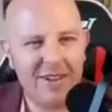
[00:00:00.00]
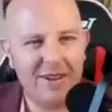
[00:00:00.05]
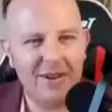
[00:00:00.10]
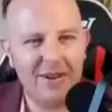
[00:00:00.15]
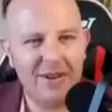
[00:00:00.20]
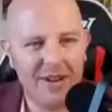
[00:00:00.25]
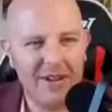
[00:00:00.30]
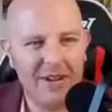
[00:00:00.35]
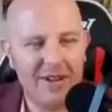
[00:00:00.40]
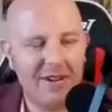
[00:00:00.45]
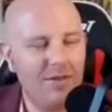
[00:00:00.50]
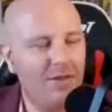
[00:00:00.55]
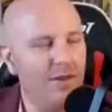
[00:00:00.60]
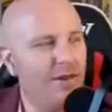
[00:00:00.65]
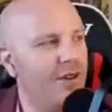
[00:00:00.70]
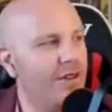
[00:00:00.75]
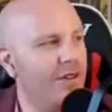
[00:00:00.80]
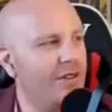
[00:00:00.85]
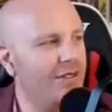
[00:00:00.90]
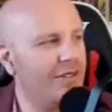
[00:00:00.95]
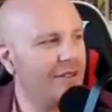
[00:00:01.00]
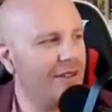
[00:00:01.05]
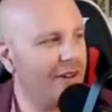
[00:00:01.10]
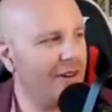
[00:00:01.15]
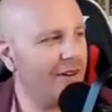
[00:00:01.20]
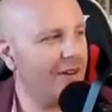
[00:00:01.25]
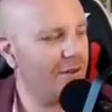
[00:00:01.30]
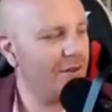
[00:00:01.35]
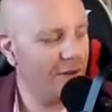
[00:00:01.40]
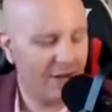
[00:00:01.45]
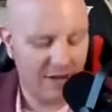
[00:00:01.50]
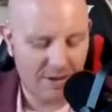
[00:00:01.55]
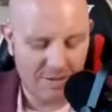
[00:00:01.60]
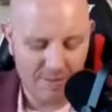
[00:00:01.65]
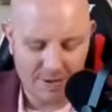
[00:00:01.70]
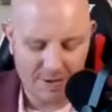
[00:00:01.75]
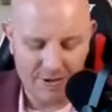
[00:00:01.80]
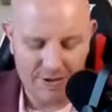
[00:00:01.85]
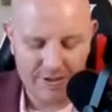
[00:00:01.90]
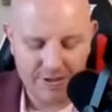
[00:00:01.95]
you. And it was an
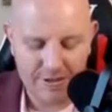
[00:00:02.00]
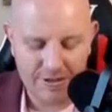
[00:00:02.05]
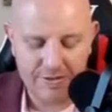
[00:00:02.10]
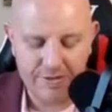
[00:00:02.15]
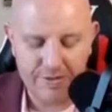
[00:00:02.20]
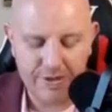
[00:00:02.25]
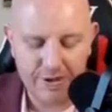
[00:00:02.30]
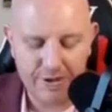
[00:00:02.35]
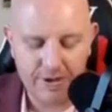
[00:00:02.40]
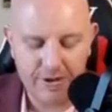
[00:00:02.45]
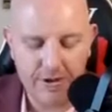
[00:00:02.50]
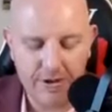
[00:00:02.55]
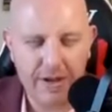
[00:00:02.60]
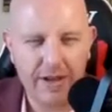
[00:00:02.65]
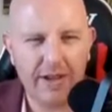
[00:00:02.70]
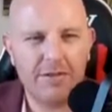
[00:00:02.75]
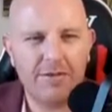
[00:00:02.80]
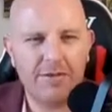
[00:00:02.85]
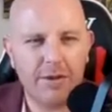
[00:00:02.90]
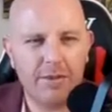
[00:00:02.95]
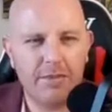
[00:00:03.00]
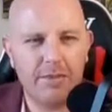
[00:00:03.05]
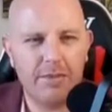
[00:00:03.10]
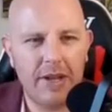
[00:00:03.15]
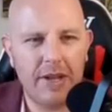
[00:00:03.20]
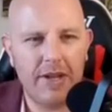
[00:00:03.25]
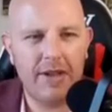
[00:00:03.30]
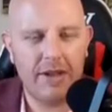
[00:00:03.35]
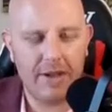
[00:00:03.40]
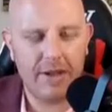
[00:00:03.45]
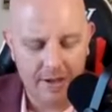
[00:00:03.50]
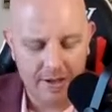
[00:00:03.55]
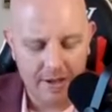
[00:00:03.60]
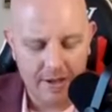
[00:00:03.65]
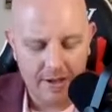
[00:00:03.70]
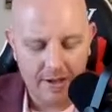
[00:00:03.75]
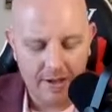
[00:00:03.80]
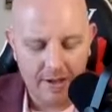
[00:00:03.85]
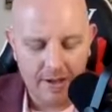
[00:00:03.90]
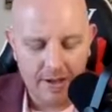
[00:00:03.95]
incredible interview. And for me,
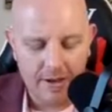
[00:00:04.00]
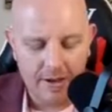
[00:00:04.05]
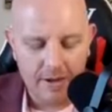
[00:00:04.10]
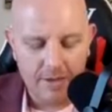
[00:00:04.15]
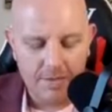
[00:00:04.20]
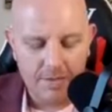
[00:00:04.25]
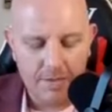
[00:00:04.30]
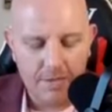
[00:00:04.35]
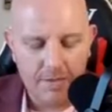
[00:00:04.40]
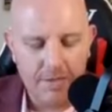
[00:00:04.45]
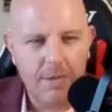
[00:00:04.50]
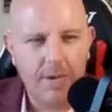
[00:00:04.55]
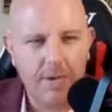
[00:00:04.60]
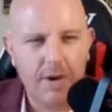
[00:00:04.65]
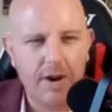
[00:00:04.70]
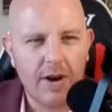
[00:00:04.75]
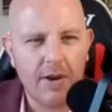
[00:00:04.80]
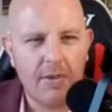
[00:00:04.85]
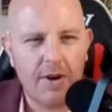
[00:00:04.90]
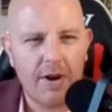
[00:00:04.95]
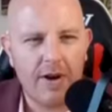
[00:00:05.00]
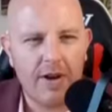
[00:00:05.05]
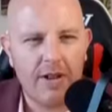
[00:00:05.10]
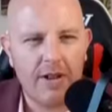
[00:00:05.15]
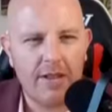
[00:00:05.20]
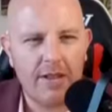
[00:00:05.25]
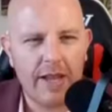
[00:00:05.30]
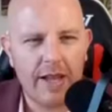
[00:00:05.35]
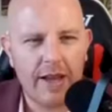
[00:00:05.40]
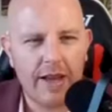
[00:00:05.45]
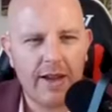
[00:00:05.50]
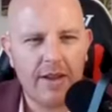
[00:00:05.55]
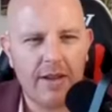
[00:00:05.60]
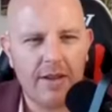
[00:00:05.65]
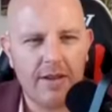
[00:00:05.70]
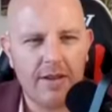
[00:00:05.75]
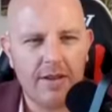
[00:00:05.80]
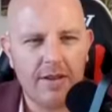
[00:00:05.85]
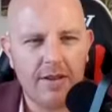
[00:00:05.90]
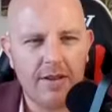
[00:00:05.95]
where I want to
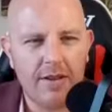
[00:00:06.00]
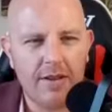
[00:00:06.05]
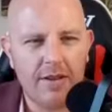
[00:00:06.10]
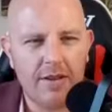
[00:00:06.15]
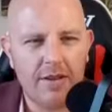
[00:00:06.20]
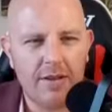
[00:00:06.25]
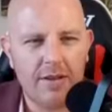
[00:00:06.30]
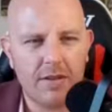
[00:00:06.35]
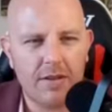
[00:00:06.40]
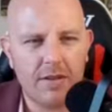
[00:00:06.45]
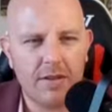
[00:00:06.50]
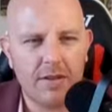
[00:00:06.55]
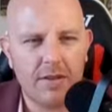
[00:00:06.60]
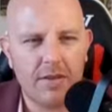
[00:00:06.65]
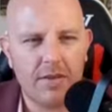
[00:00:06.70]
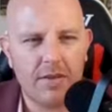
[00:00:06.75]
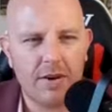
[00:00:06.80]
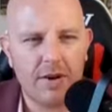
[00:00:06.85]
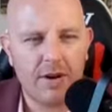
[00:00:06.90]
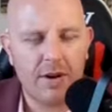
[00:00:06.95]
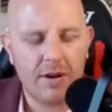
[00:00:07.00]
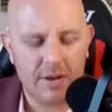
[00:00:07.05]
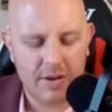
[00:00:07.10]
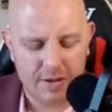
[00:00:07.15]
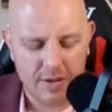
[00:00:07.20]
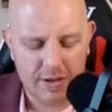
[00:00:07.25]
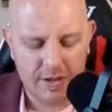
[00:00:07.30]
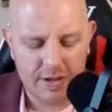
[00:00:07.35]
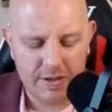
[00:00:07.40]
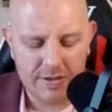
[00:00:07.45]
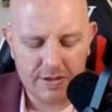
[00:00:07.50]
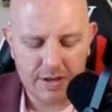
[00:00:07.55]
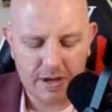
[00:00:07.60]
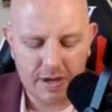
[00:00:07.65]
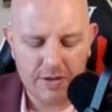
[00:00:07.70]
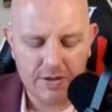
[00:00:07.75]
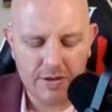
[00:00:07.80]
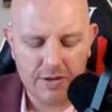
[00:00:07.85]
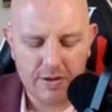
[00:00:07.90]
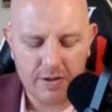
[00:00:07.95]
land is where
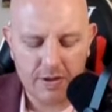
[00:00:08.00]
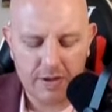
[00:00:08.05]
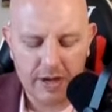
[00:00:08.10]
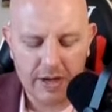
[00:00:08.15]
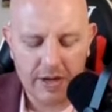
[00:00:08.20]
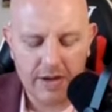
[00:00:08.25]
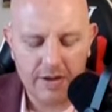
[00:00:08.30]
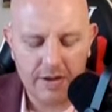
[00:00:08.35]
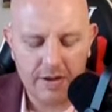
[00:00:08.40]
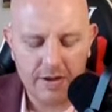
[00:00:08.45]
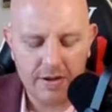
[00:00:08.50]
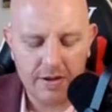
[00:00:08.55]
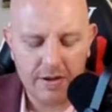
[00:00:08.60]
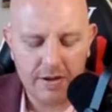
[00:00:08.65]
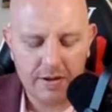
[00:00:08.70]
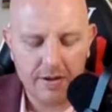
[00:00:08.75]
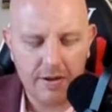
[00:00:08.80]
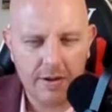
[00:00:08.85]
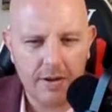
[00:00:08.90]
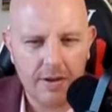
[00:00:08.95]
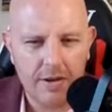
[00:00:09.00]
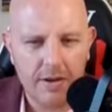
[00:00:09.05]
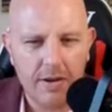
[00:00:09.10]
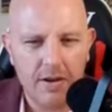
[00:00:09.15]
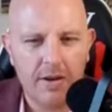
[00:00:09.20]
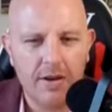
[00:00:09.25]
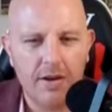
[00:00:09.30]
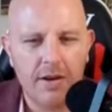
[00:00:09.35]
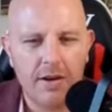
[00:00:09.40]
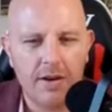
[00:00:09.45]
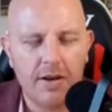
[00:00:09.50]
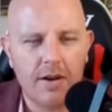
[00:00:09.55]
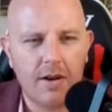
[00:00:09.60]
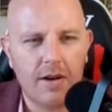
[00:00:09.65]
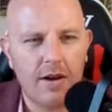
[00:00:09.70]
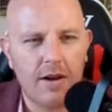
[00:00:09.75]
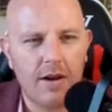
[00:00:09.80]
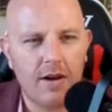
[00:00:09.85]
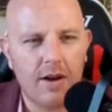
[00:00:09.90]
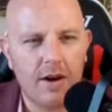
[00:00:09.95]
Cassandra landed
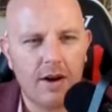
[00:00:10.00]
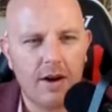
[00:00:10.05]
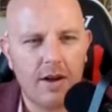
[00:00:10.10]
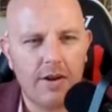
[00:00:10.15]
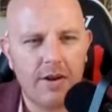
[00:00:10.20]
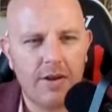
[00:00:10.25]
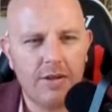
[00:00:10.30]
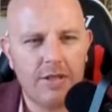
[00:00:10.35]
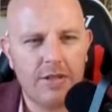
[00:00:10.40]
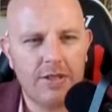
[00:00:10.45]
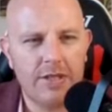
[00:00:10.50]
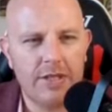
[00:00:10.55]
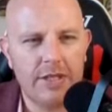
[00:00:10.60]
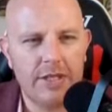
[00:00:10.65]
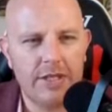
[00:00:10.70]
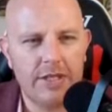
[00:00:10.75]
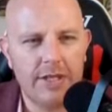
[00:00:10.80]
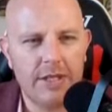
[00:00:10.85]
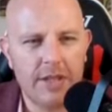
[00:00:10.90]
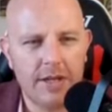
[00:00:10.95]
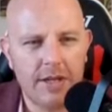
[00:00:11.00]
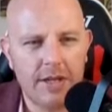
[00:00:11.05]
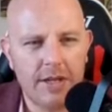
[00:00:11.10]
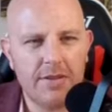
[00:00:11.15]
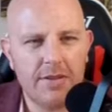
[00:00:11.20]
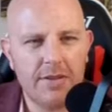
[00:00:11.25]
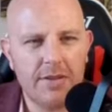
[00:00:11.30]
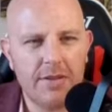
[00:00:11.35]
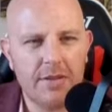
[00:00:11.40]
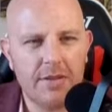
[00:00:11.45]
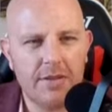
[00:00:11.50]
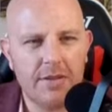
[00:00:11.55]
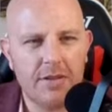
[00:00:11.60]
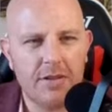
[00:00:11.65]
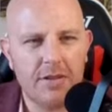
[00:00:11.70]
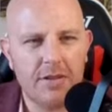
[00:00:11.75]
on who she is.